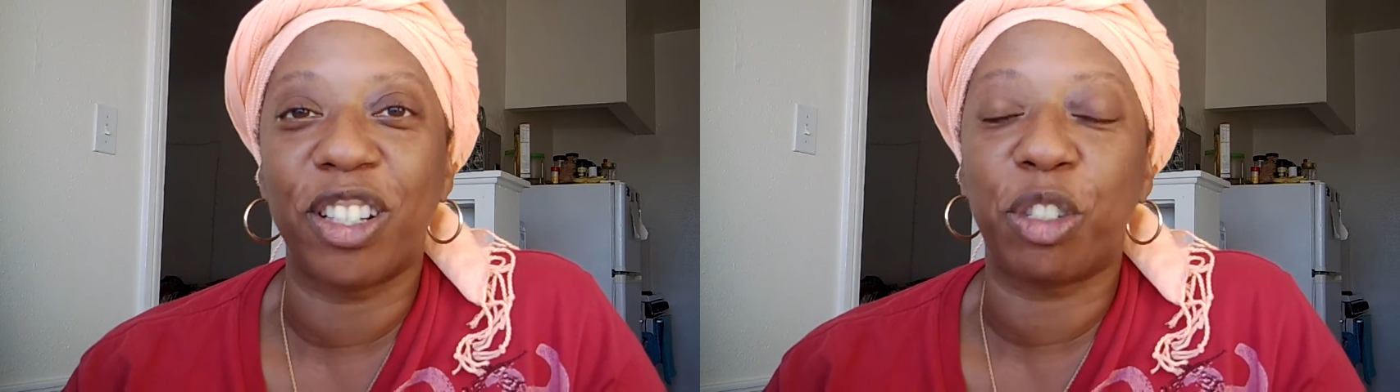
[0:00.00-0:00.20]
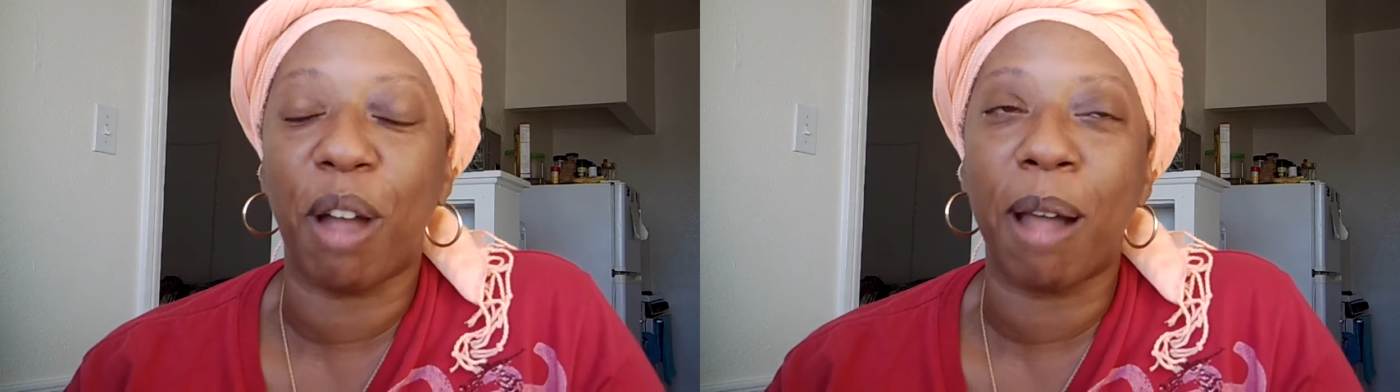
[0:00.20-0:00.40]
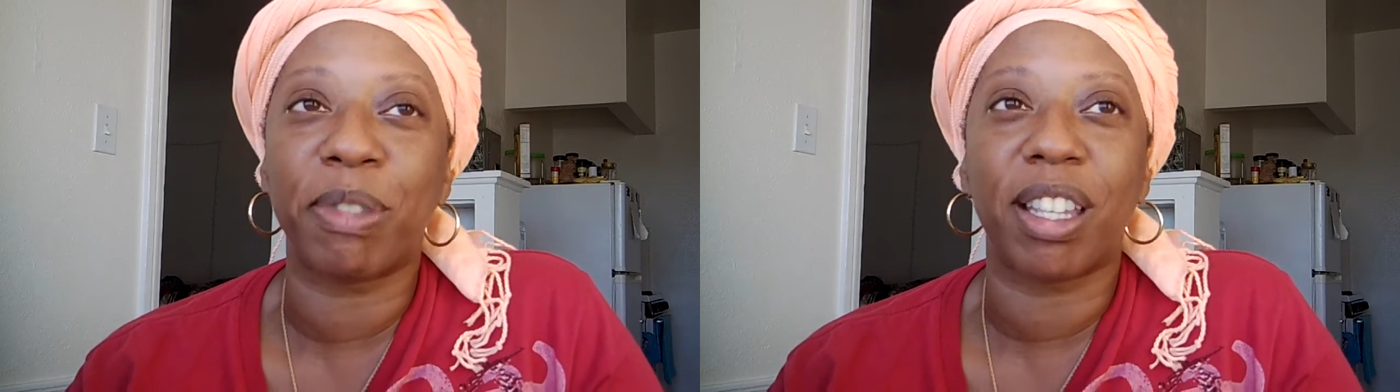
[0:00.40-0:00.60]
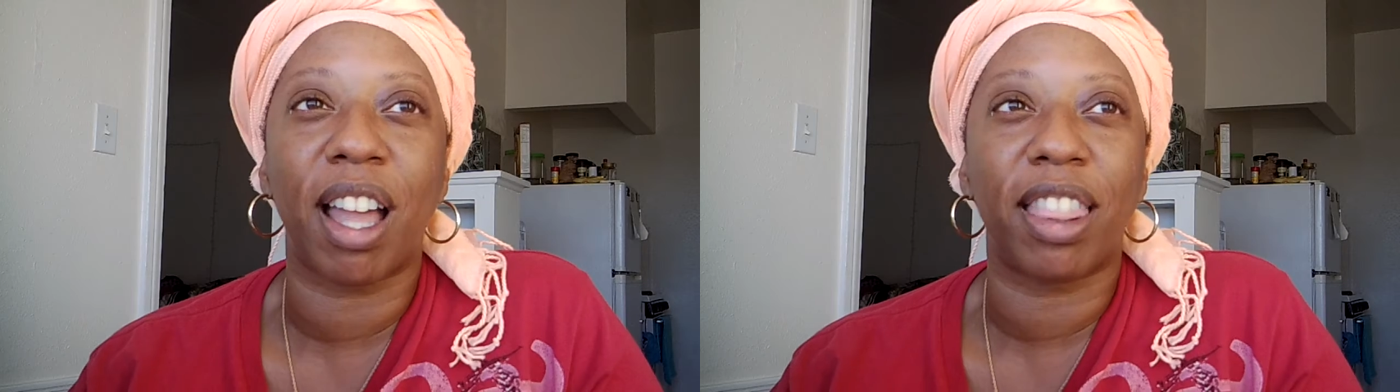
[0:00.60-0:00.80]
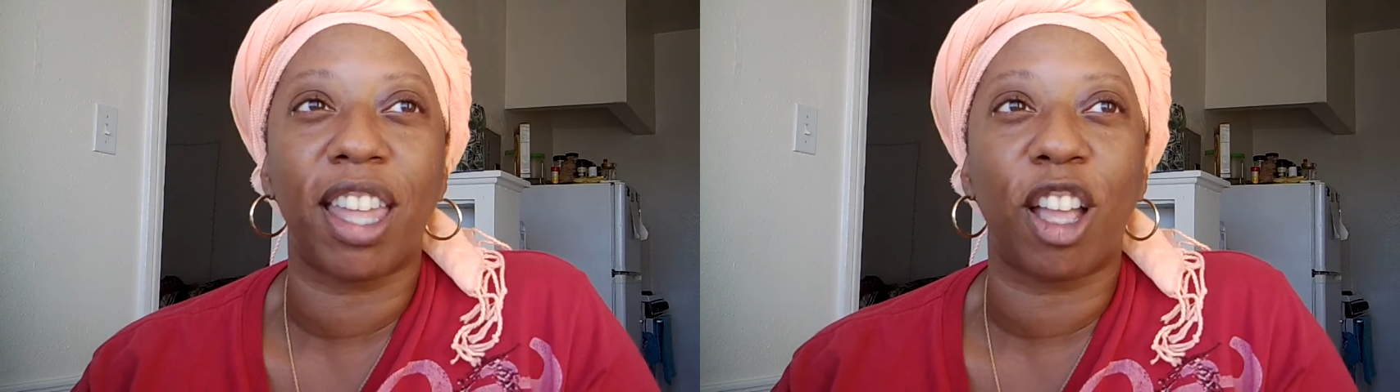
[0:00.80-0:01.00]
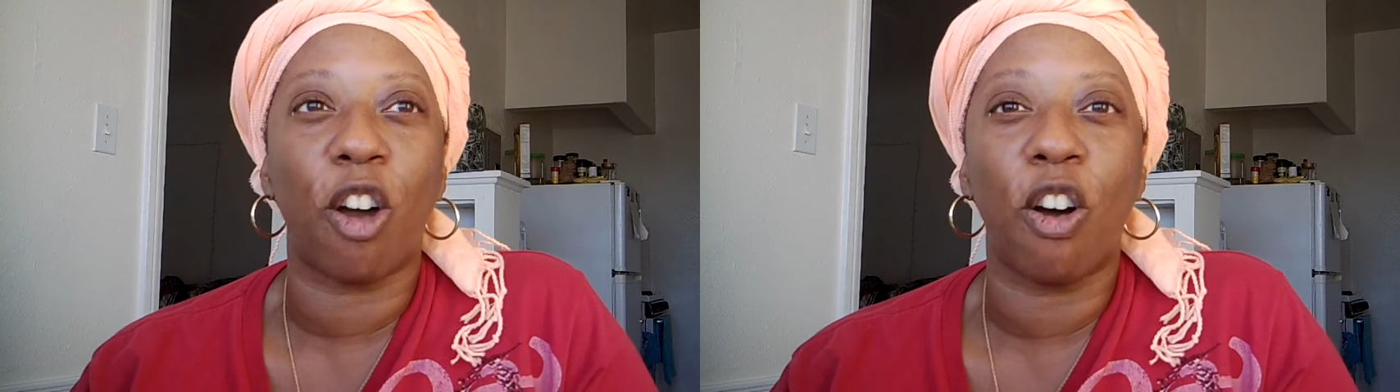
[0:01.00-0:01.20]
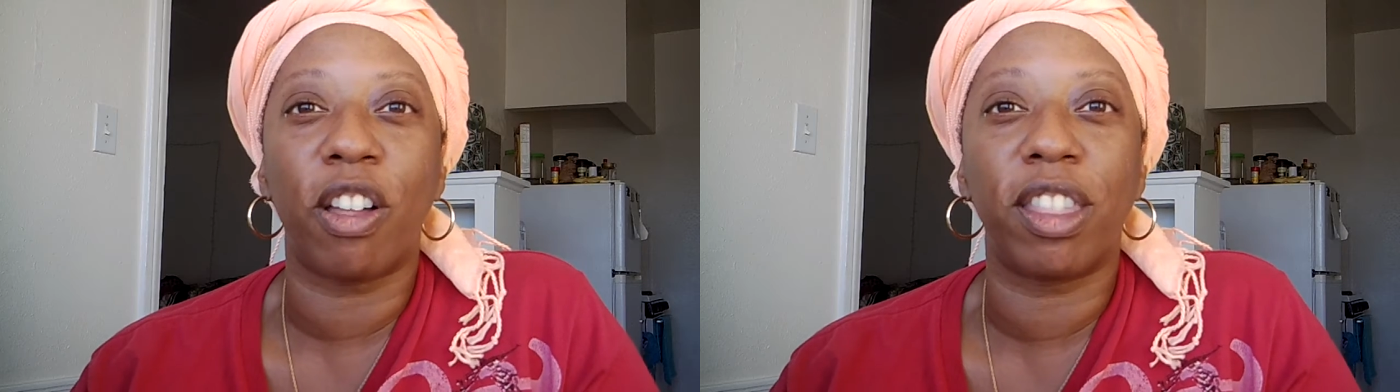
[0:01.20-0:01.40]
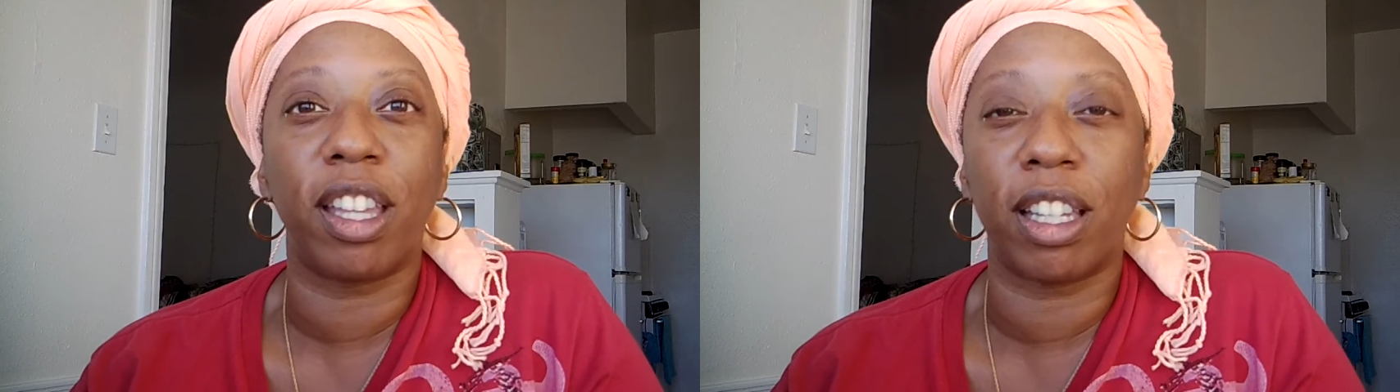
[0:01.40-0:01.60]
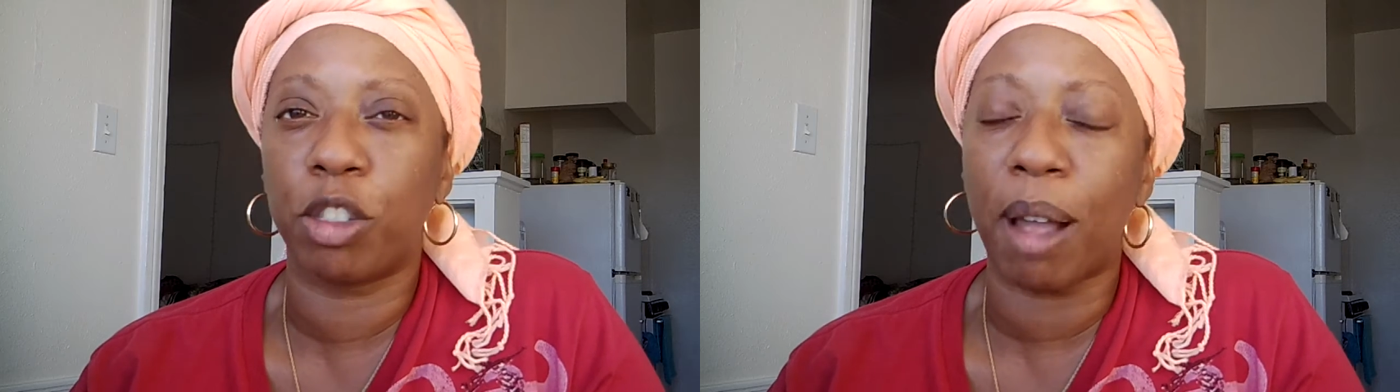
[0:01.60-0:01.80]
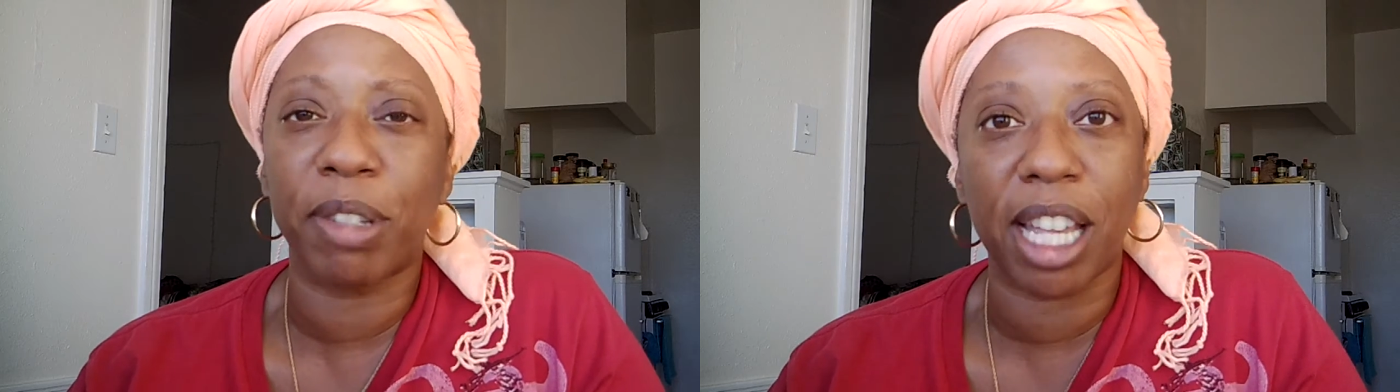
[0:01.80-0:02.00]
It dropped, I think, it
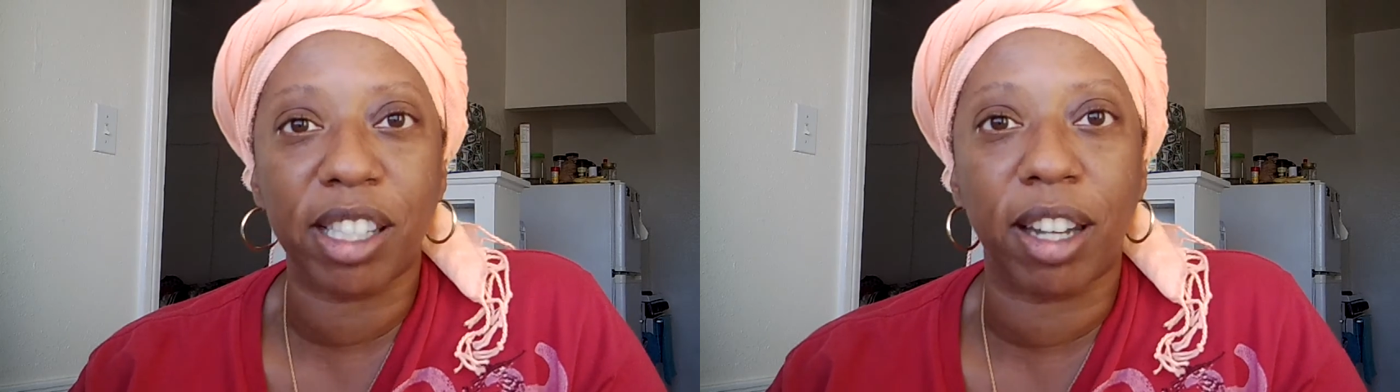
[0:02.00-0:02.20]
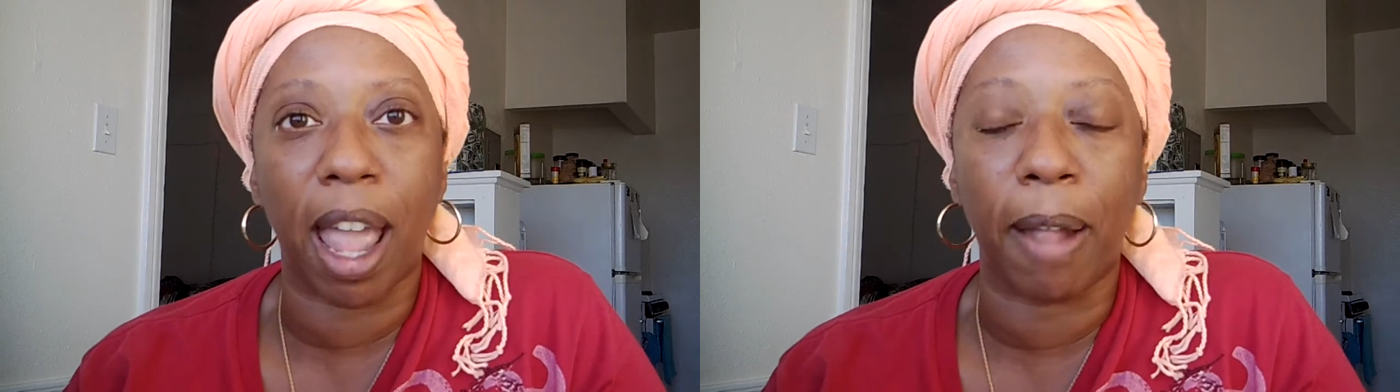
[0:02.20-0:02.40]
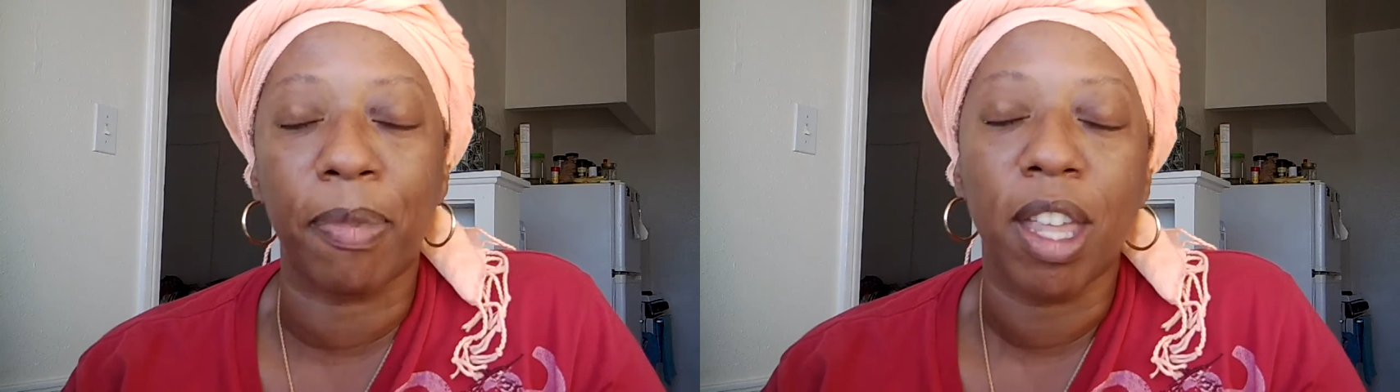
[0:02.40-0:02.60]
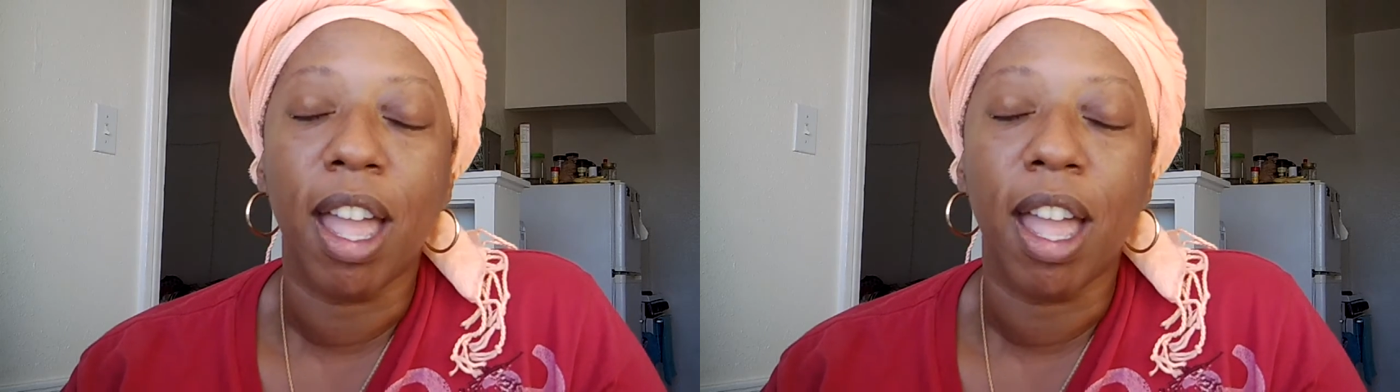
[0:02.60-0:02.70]
dropped yesterday.